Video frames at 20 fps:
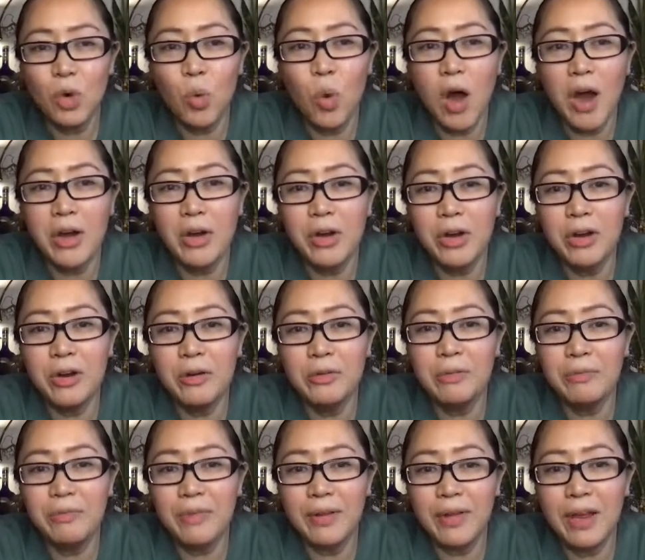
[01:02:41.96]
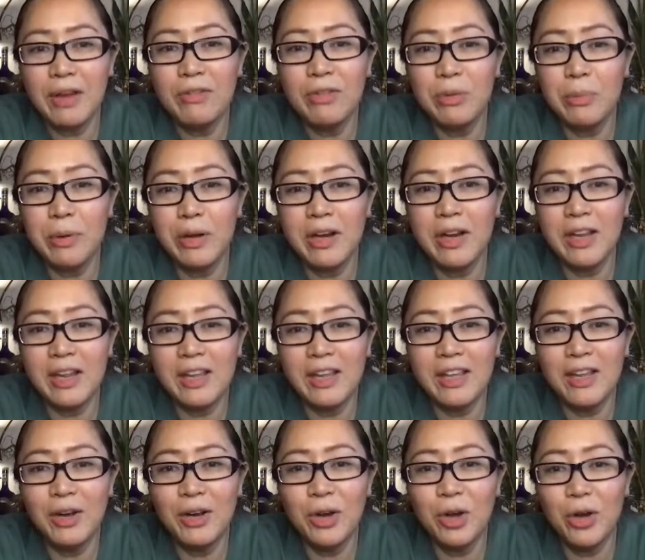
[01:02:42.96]
water, everybody,
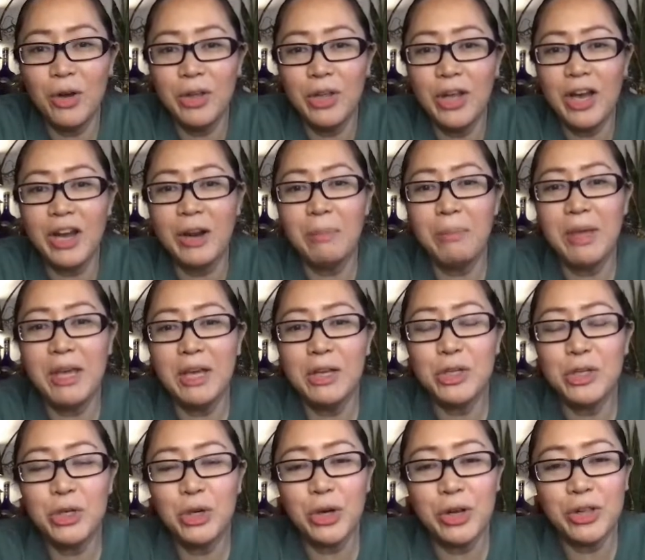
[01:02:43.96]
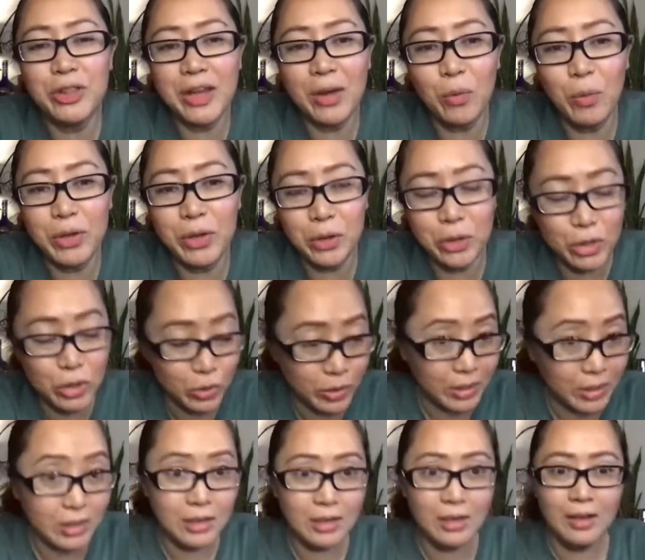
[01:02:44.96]
you know, you got to make sure that when you're
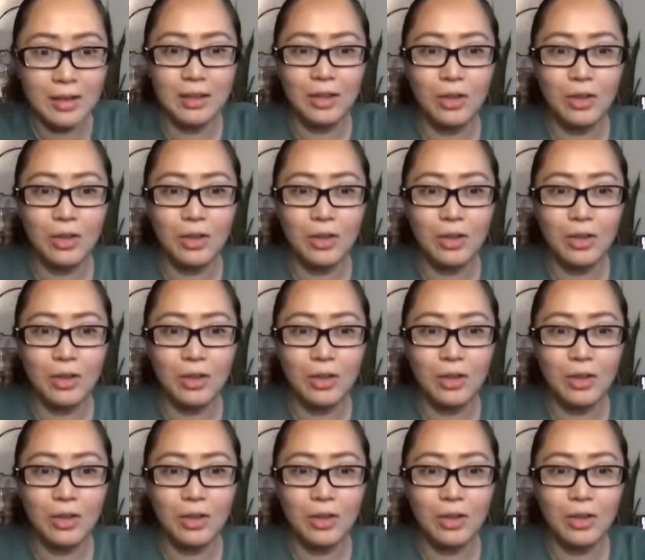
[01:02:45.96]
drinking,